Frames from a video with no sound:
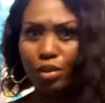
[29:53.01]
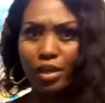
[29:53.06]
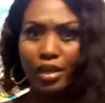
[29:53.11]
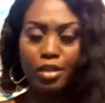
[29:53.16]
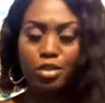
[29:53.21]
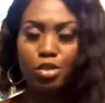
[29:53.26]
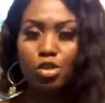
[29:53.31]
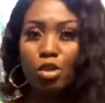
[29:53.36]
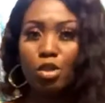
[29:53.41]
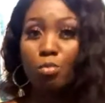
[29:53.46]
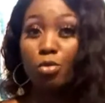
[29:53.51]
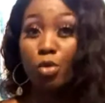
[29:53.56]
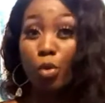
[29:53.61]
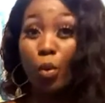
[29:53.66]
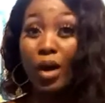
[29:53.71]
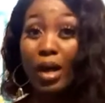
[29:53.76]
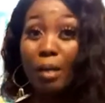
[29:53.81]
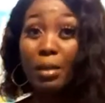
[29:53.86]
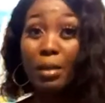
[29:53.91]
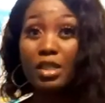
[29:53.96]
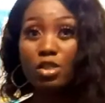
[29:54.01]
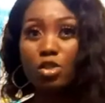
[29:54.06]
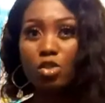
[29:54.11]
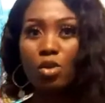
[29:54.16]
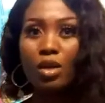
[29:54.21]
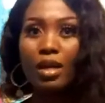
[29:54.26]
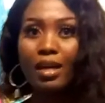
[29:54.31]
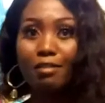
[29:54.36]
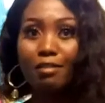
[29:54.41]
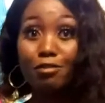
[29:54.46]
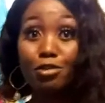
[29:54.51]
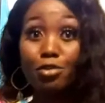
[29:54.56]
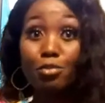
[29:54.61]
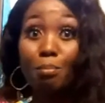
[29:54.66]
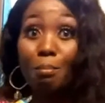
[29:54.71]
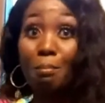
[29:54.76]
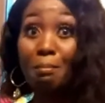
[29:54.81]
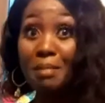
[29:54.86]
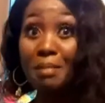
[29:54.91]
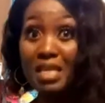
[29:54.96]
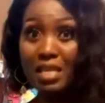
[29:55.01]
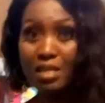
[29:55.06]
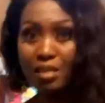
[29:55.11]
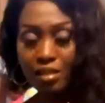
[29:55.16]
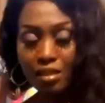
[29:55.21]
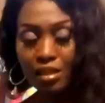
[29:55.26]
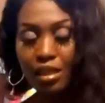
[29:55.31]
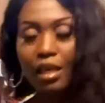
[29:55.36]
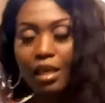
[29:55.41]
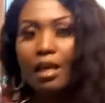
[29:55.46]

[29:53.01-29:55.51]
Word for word: There are some requirements you have to meet,